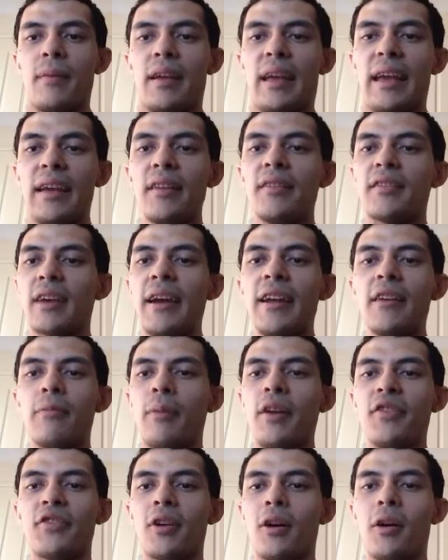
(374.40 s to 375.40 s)
he can tank
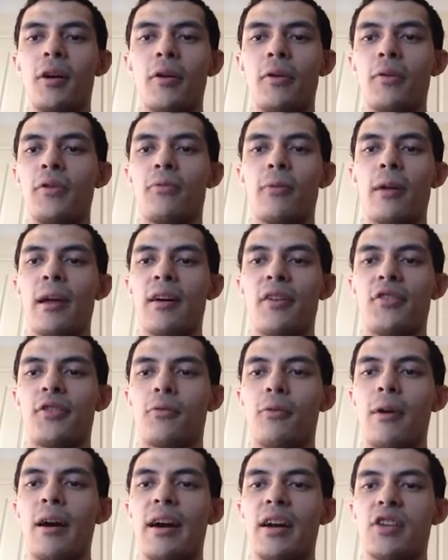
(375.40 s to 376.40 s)
missiles without a
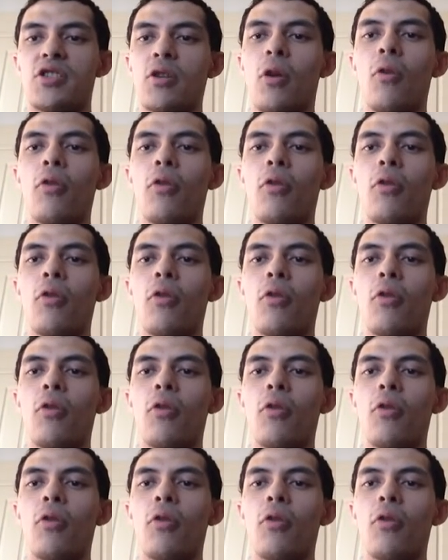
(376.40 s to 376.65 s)
scratch,